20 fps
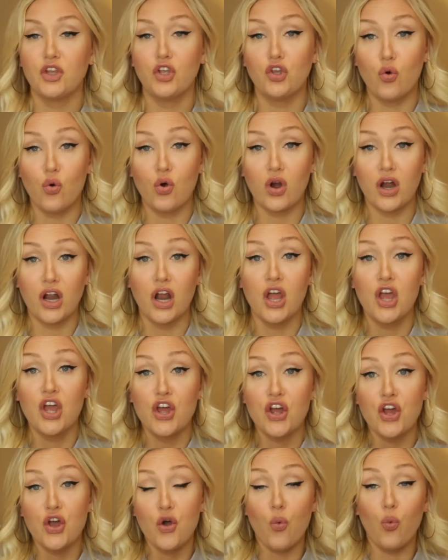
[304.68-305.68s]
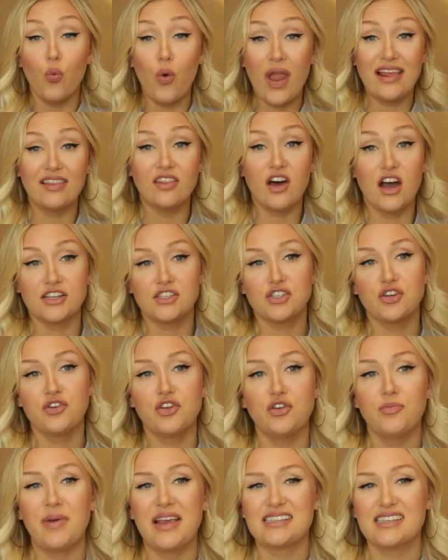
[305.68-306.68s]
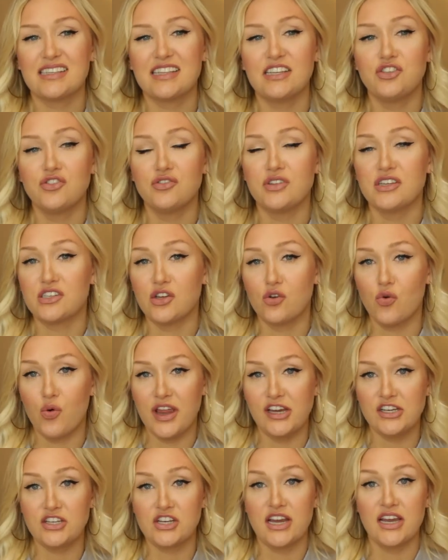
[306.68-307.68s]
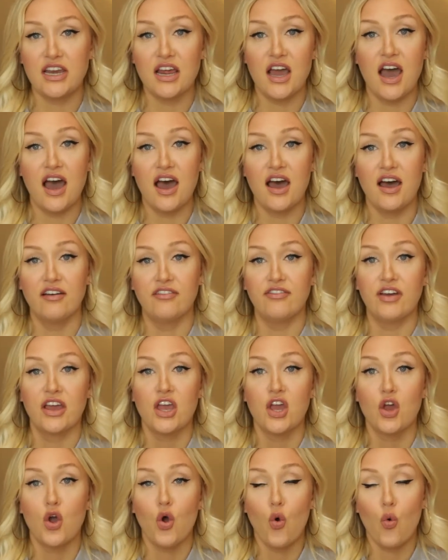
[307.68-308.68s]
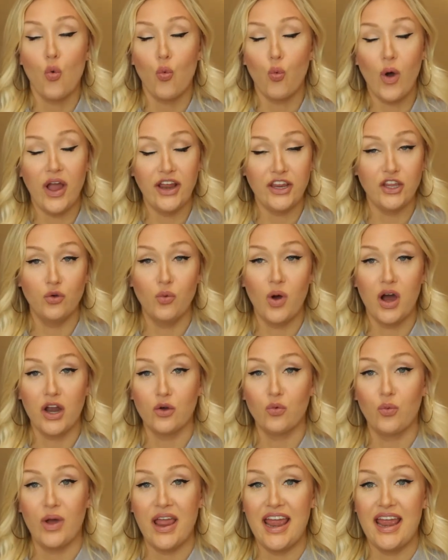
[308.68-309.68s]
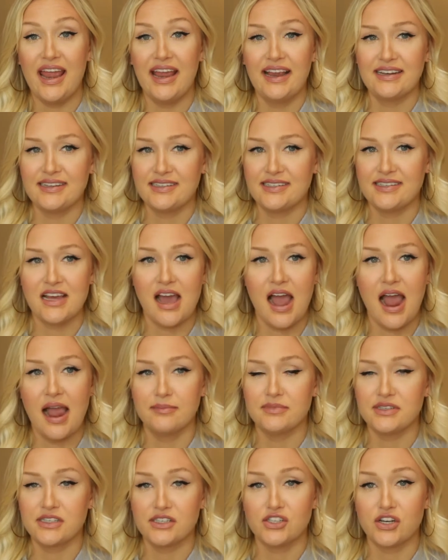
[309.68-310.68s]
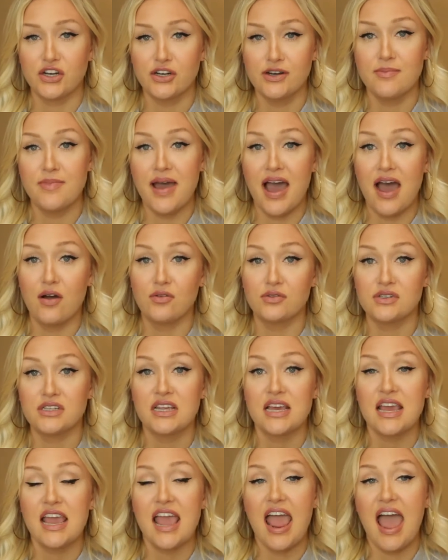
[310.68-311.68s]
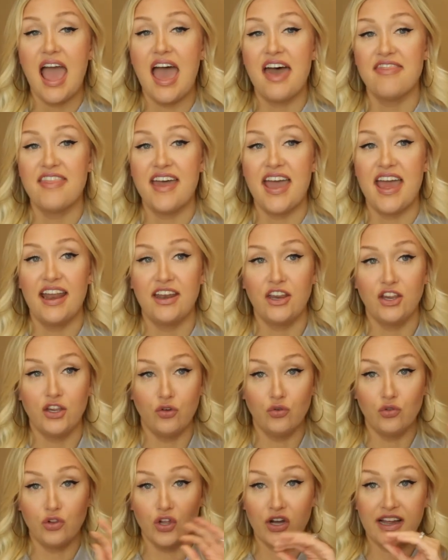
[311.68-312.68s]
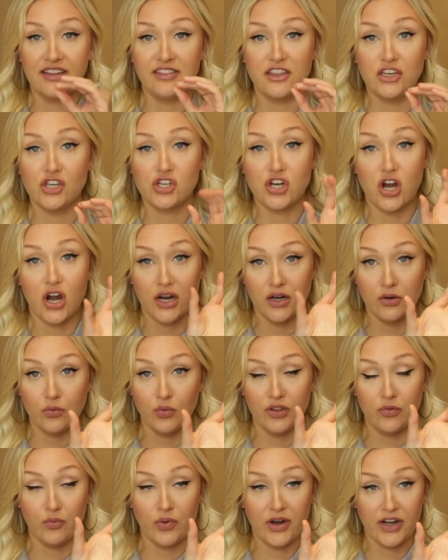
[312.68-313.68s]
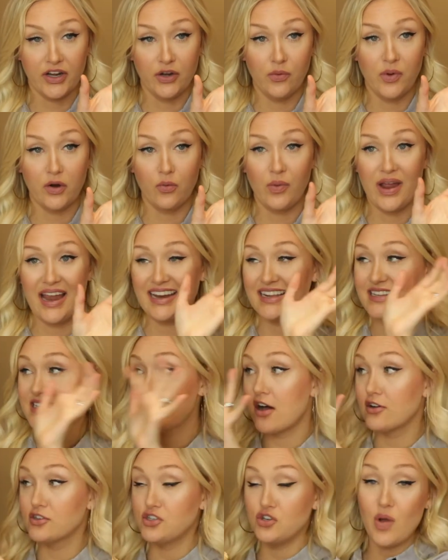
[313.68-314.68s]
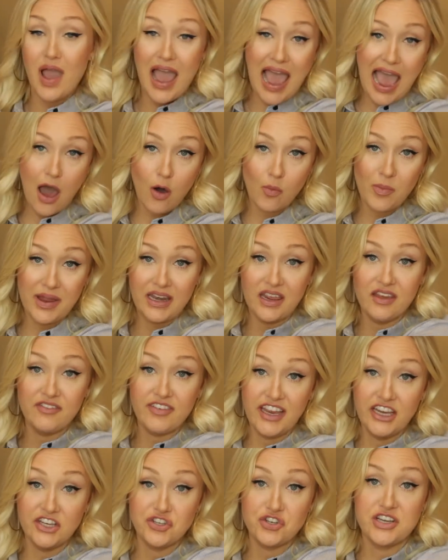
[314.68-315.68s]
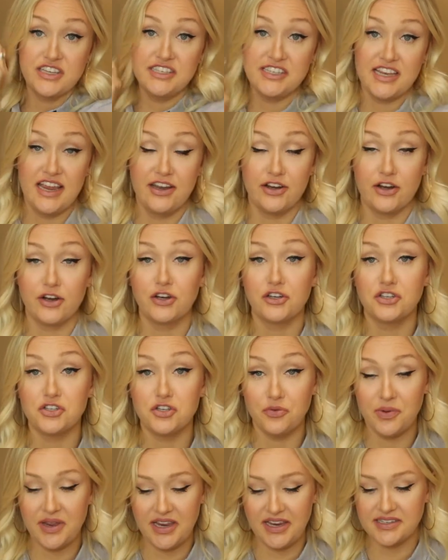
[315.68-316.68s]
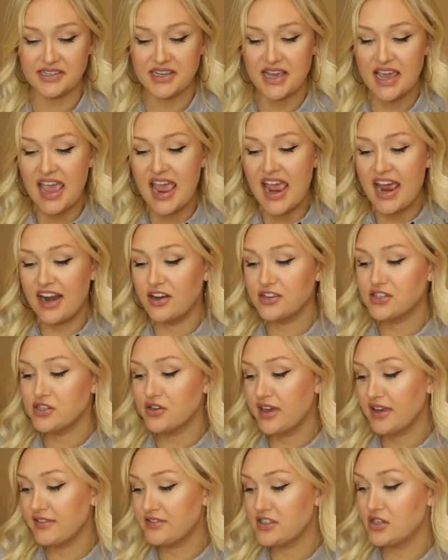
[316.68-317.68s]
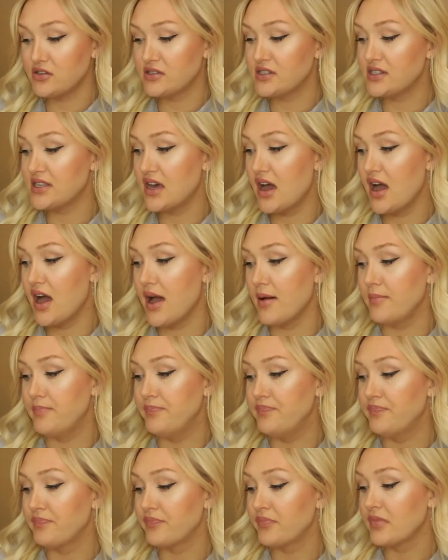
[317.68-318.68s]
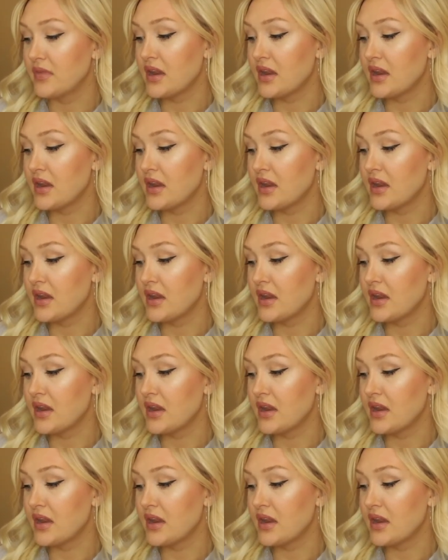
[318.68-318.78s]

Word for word: your weight loss. So you basically do this equation of what you want to weigh times a certain amount, and then you look at the chart with where you want to weigh, and it tells you how many of each container to eat. It also gives you some,